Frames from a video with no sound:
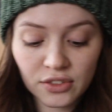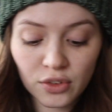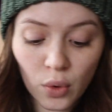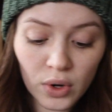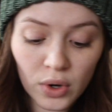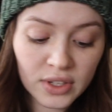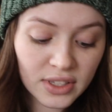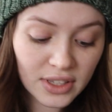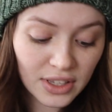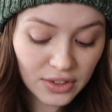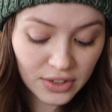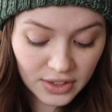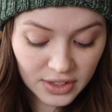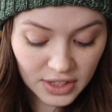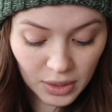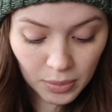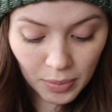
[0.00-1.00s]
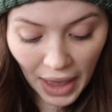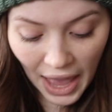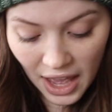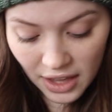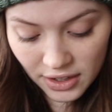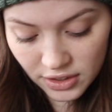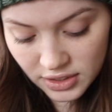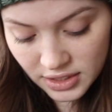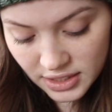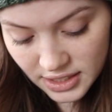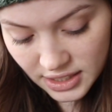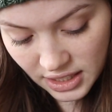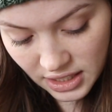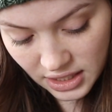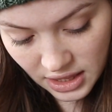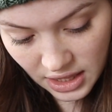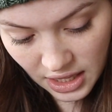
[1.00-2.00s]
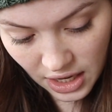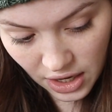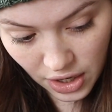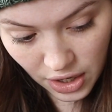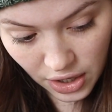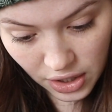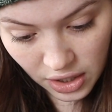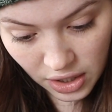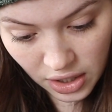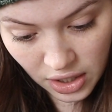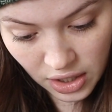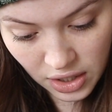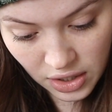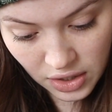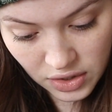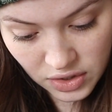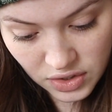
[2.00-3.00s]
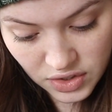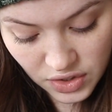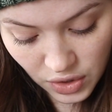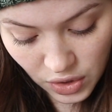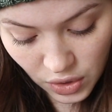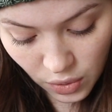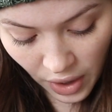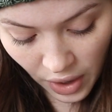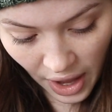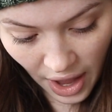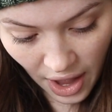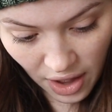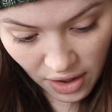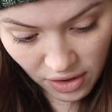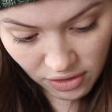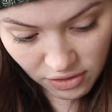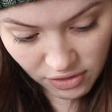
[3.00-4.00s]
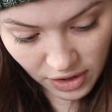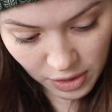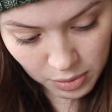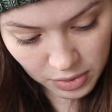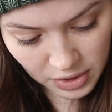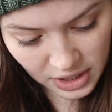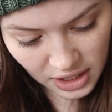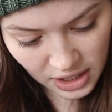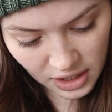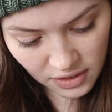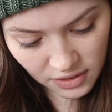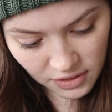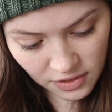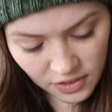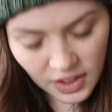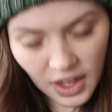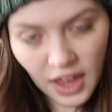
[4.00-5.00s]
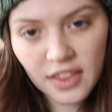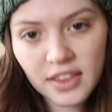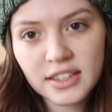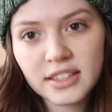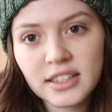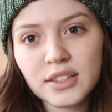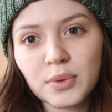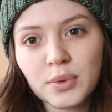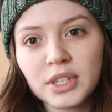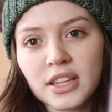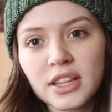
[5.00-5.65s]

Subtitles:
of course there's the patterns in there. So you have, I believe, yeah, this is one